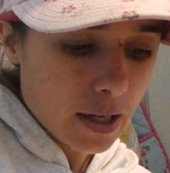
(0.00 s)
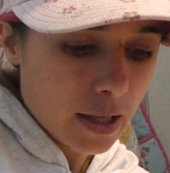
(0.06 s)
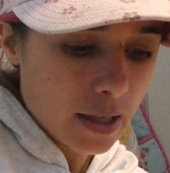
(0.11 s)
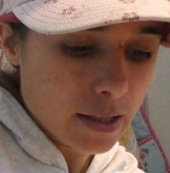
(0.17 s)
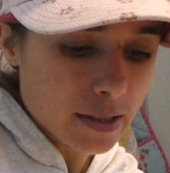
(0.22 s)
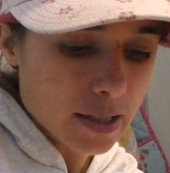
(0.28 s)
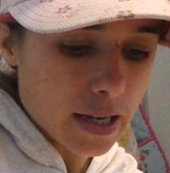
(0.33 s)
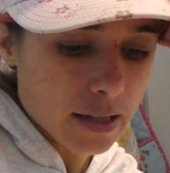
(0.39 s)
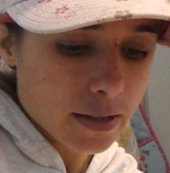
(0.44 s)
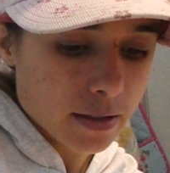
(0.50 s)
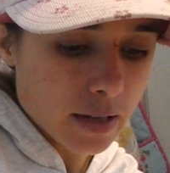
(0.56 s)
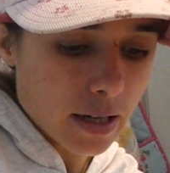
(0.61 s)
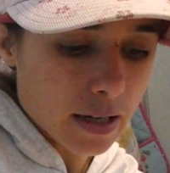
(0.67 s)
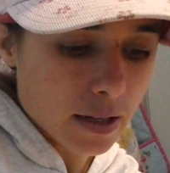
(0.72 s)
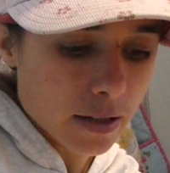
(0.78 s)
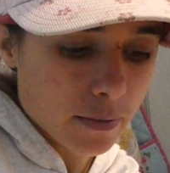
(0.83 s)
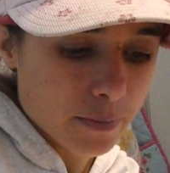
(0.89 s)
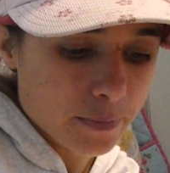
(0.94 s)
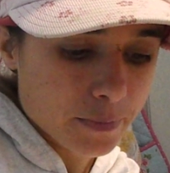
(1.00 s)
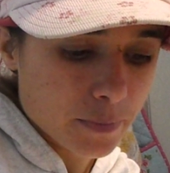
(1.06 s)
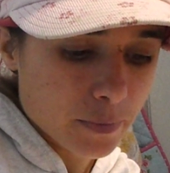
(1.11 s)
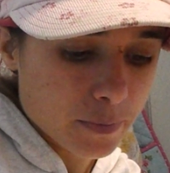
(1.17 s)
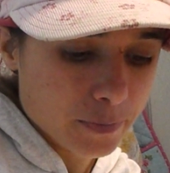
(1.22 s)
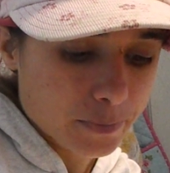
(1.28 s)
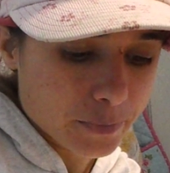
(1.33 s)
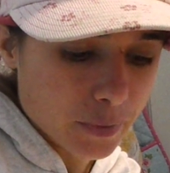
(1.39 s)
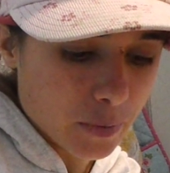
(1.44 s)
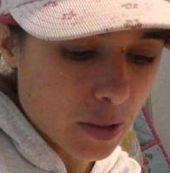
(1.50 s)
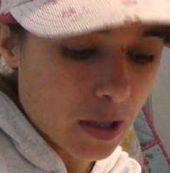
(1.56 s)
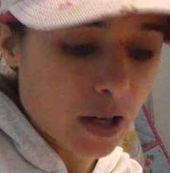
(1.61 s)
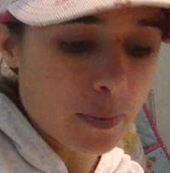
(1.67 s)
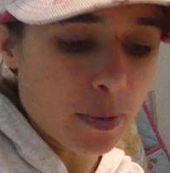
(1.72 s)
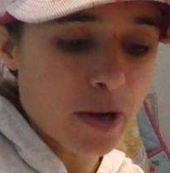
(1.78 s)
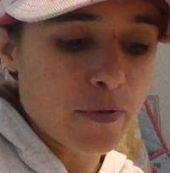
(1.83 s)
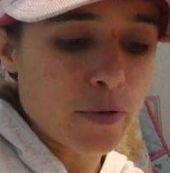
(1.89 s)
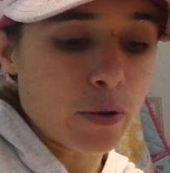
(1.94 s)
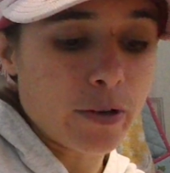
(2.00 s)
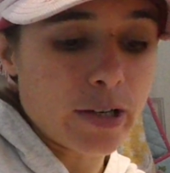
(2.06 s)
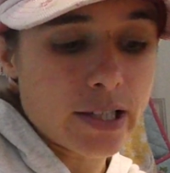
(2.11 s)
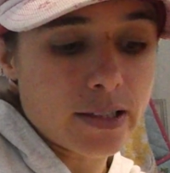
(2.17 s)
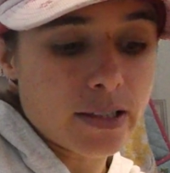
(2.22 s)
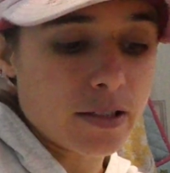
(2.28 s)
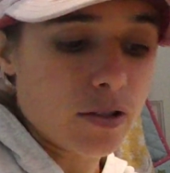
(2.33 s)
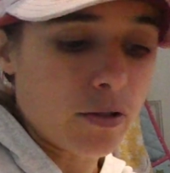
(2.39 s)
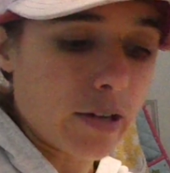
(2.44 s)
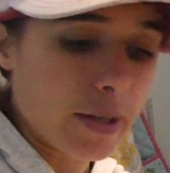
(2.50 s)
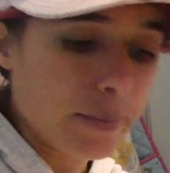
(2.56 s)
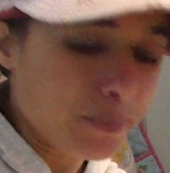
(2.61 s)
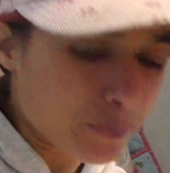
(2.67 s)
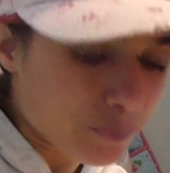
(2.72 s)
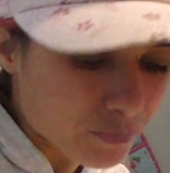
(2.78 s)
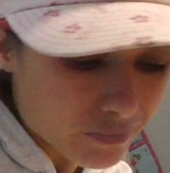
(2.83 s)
He says that, well, I both agree and disagree.